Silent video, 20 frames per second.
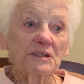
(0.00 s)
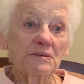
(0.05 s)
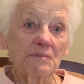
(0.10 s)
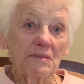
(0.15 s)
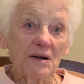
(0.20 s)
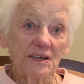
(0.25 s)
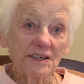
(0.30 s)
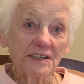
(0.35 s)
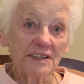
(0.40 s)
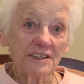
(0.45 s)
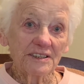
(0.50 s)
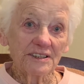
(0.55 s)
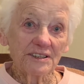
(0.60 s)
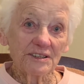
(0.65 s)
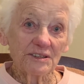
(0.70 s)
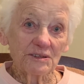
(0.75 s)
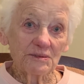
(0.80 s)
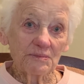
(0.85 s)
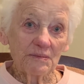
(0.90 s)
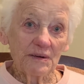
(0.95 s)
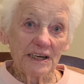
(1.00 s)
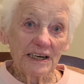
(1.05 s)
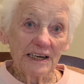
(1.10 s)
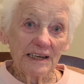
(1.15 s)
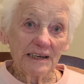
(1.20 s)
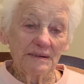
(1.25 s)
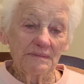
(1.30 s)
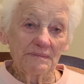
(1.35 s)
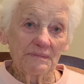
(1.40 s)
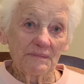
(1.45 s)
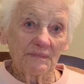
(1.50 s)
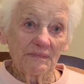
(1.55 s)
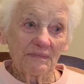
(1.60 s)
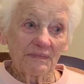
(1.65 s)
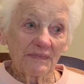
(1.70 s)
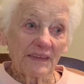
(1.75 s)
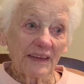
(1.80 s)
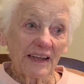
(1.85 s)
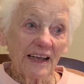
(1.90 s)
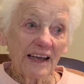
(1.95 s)
to my niece's wedding
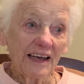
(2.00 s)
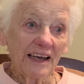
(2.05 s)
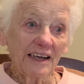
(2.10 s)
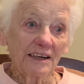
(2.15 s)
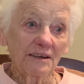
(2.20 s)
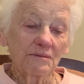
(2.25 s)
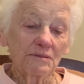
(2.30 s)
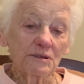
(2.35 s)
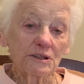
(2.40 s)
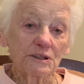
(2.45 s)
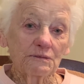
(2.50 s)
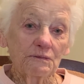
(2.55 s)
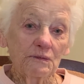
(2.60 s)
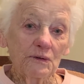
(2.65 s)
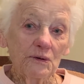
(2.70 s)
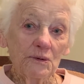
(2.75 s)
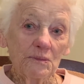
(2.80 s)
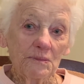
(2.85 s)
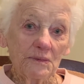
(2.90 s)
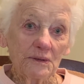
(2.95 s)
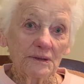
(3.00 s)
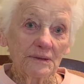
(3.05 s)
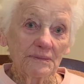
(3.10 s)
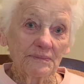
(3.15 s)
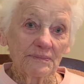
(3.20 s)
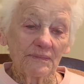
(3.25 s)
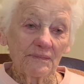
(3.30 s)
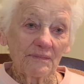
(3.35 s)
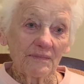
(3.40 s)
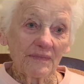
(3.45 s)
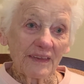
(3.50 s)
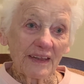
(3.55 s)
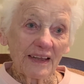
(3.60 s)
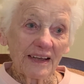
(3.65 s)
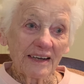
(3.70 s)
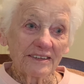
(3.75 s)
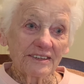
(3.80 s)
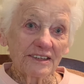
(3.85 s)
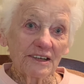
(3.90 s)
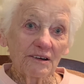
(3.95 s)
and it was formal,
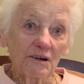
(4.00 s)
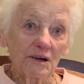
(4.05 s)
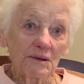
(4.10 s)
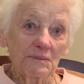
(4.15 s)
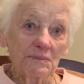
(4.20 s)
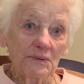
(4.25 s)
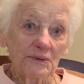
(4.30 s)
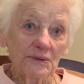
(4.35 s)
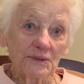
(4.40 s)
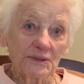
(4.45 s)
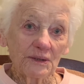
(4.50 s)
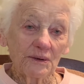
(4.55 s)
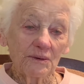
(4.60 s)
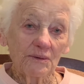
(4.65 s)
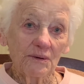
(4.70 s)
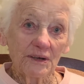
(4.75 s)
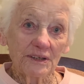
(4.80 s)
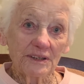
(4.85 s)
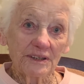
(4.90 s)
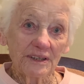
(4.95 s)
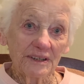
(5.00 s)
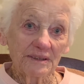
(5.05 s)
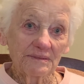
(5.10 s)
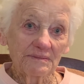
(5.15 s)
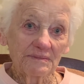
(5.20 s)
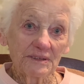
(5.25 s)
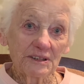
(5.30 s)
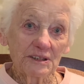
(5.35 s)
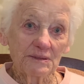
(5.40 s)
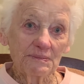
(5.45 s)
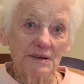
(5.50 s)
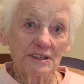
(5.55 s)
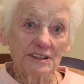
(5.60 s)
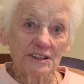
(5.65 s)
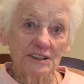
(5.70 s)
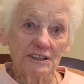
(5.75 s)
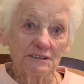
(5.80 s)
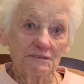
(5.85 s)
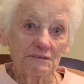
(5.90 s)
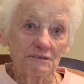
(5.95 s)
so I bought quite an
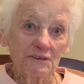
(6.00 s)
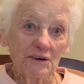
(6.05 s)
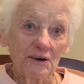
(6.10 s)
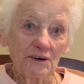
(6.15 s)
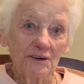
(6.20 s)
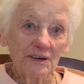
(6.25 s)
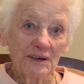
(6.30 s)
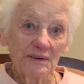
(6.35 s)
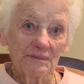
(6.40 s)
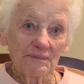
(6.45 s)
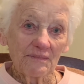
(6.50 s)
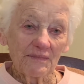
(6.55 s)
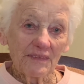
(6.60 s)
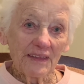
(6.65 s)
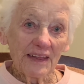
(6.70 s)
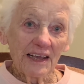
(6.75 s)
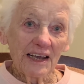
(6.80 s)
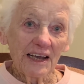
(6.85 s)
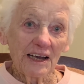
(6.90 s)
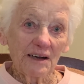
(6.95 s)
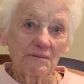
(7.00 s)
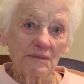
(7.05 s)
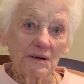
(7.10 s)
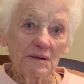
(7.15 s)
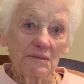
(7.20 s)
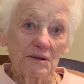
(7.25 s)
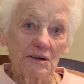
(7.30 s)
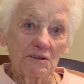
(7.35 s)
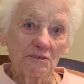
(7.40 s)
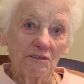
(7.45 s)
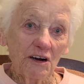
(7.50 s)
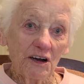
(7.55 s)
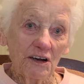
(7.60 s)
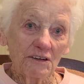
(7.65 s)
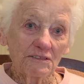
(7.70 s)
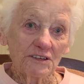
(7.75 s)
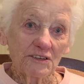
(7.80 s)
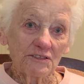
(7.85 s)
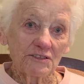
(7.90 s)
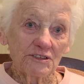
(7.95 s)
expensive frock. And when we
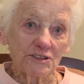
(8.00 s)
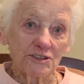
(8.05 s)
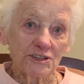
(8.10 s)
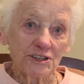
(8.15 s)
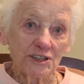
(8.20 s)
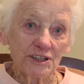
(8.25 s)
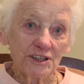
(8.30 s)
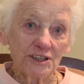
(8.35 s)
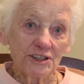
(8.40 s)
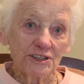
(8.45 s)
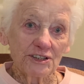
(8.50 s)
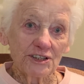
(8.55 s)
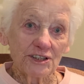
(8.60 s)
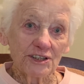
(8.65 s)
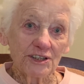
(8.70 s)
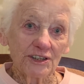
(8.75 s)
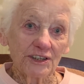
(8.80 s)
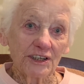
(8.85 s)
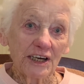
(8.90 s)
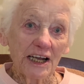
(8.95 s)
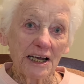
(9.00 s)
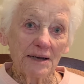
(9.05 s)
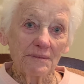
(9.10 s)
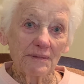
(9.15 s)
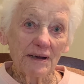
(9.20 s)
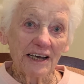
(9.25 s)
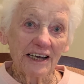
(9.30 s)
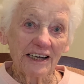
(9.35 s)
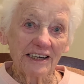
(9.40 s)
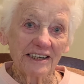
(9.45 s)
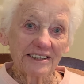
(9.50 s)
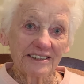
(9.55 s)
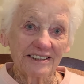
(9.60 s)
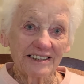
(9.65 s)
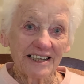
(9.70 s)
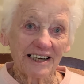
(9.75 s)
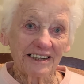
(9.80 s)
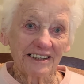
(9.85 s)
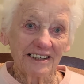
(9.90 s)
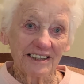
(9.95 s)
arrived at the church, her neighbour had
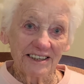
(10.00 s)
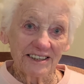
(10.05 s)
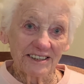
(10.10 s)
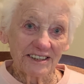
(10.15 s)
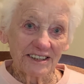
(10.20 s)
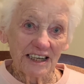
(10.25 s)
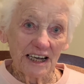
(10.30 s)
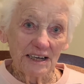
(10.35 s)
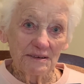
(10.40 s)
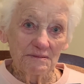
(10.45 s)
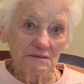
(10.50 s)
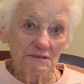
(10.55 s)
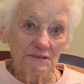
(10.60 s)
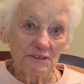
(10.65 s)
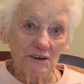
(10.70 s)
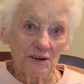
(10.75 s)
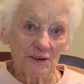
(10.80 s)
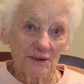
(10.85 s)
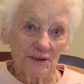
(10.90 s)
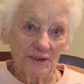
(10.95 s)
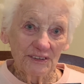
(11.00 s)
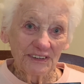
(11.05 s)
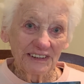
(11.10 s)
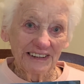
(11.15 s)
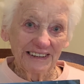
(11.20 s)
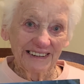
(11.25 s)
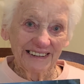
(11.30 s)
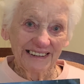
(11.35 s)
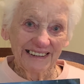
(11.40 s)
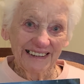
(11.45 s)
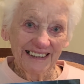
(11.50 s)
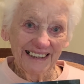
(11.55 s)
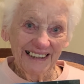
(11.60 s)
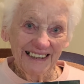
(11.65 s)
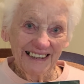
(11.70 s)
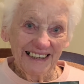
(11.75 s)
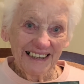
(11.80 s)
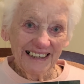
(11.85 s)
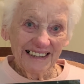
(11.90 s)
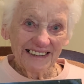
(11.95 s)
exactly the same frock on.
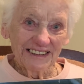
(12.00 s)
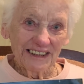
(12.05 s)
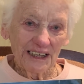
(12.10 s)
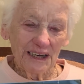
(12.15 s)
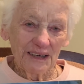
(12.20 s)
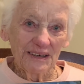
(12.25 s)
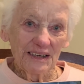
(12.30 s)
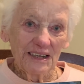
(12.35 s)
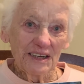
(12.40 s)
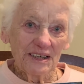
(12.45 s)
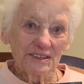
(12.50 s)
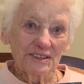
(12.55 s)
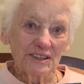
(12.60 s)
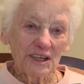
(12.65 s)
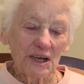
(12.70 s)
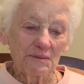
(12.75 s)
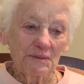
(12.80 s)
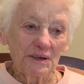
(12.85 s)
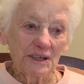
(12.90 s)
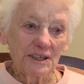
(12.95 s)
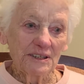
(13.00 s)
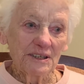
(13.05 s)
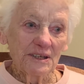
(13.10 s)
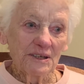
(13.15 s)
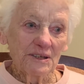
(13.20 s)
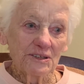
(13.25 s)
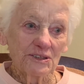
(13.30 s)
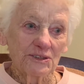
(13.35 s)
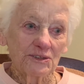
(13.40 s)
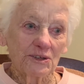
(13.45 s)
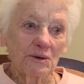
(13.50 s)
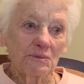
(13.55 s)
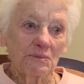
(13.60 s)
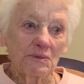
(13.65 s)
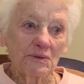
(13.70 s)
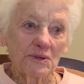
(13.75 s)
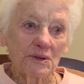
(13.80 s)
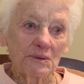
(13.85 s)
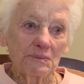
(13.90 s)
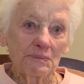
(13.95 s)
So we stood
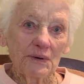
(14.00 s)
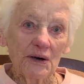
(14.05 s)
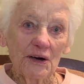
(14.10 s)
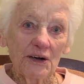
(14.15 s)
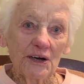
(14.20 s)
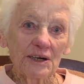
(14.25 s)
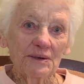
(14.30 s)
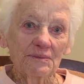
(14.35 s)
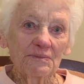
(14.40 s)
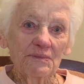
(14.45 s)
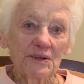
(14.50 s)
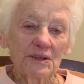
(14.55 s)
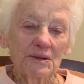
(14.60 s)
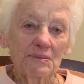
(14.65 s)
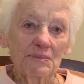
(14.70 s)
with the bride with the